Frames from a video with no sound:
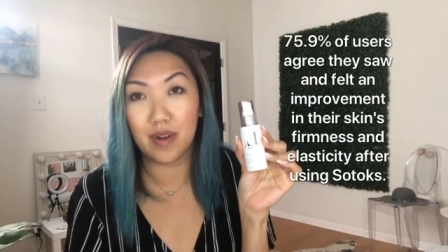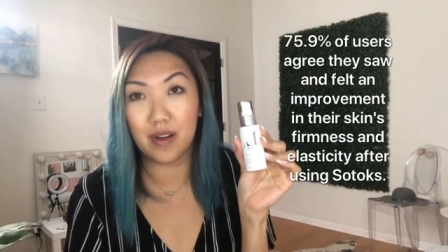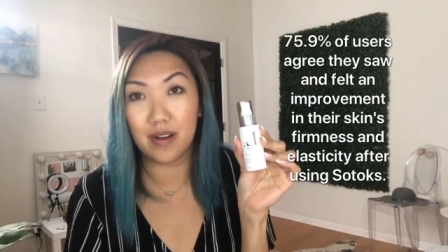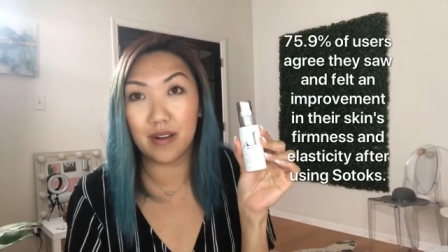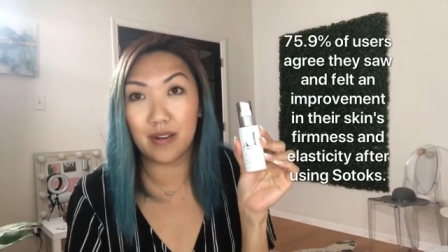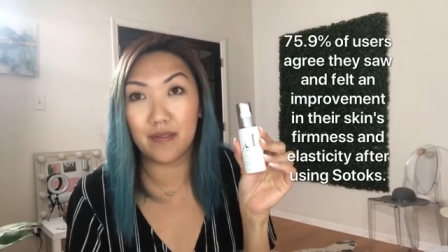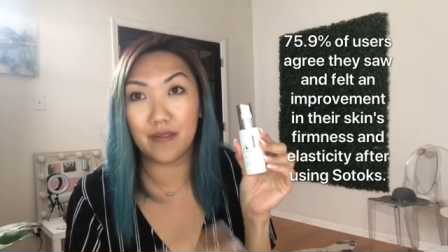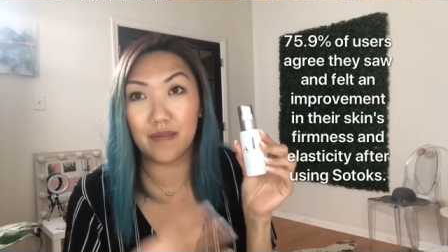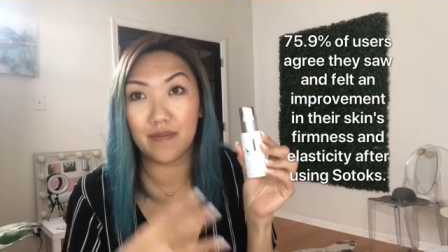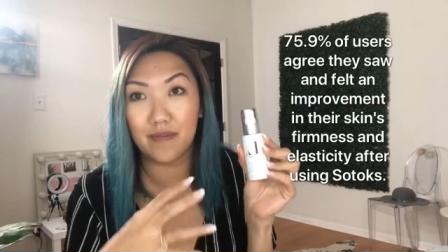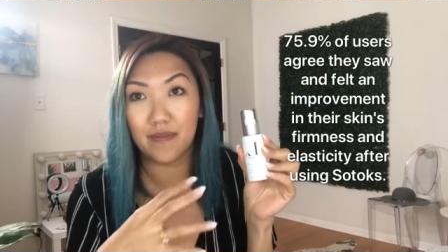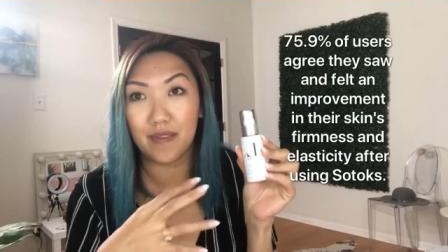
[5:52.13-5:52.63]

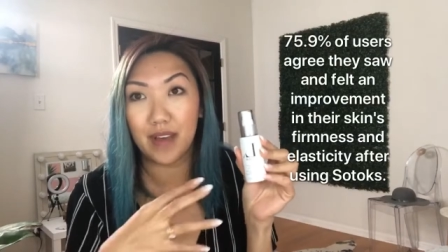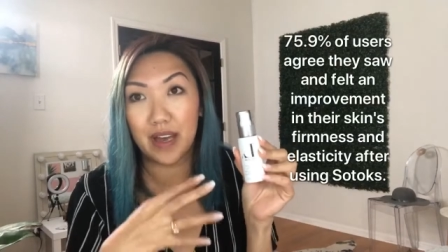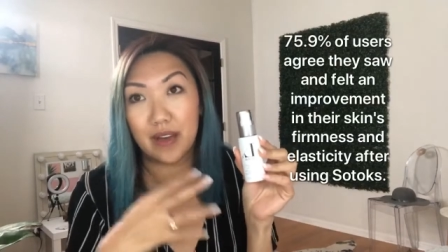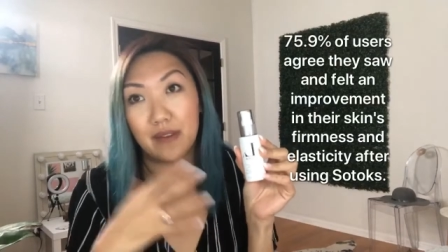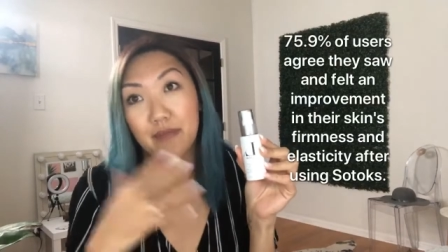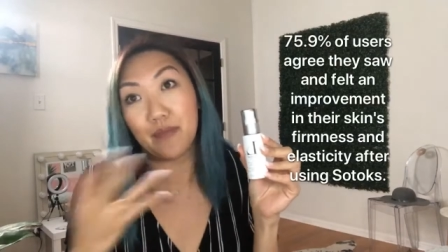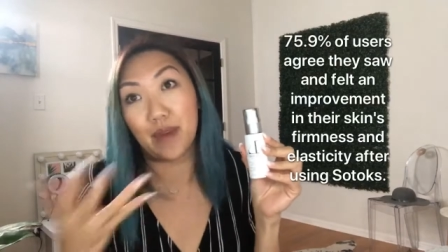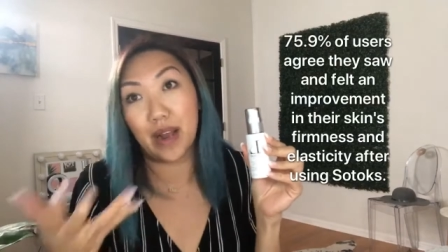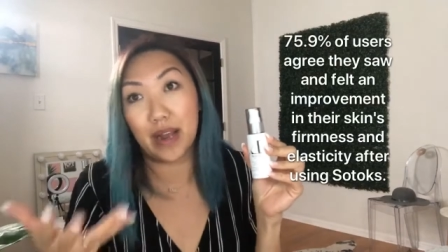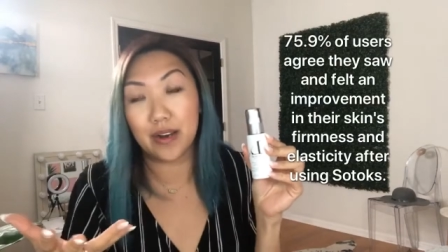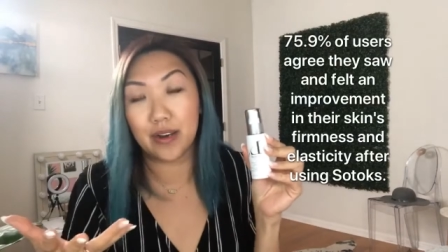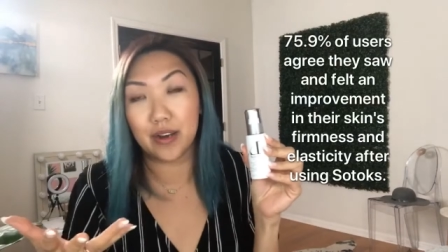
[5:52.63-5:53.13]
of like
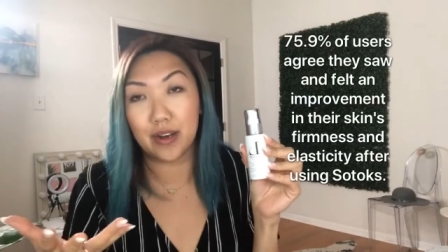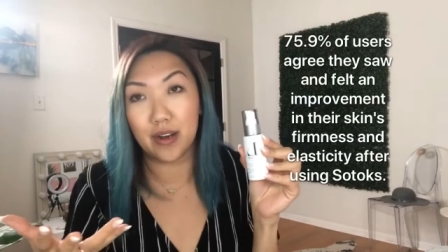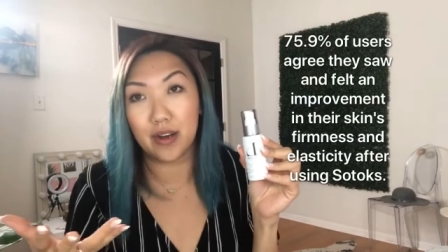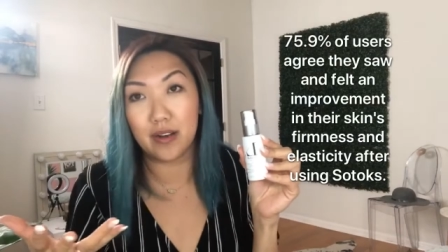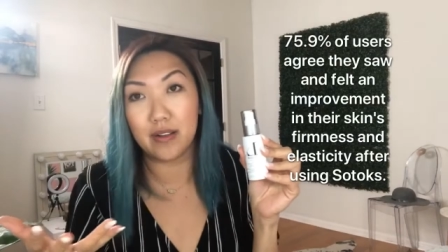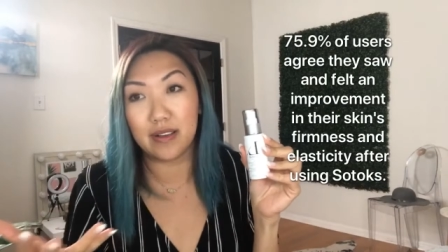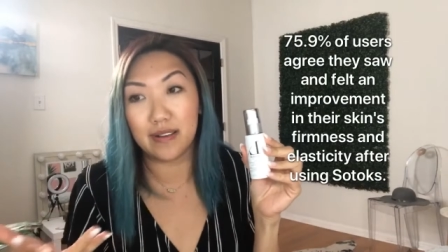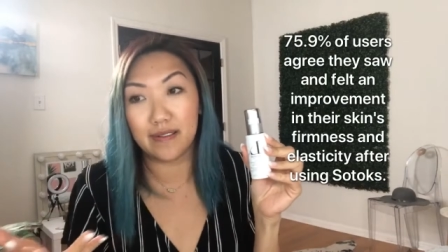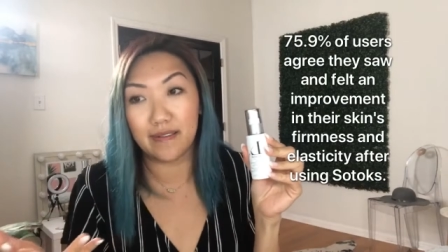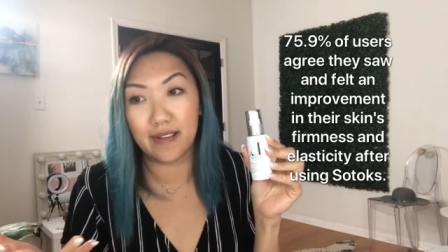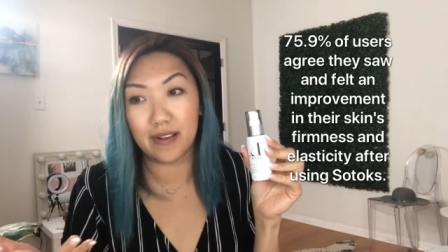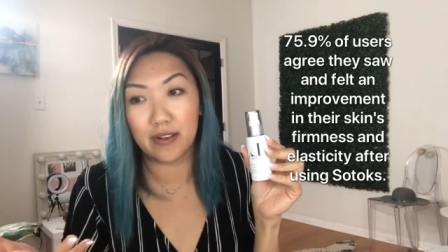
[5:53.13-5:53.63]

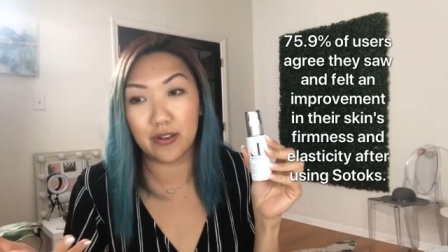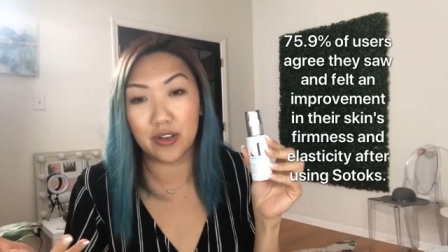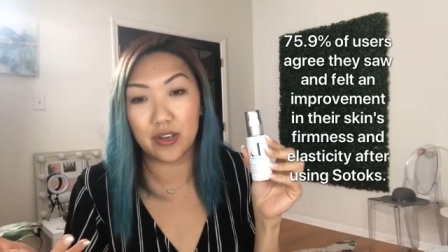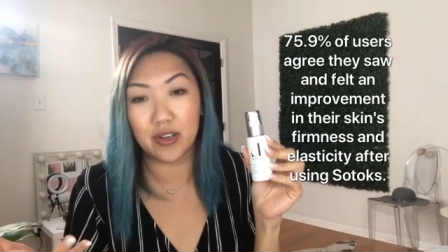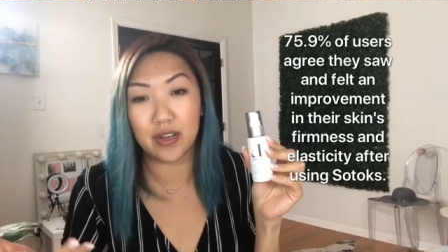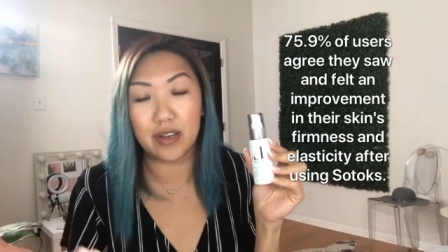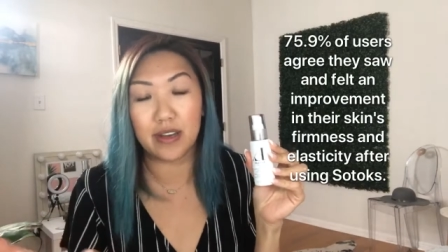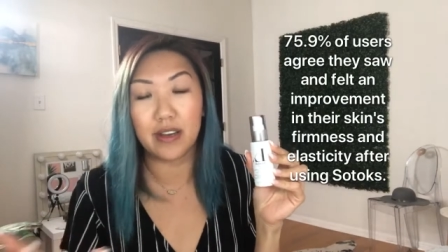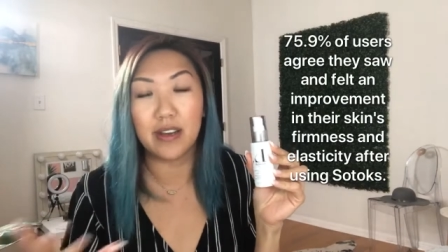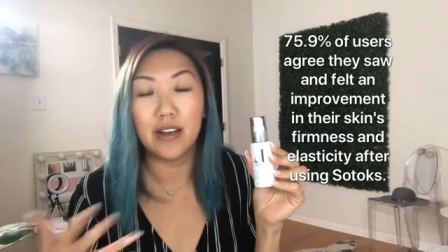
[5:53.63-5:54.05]
retinol, essentially.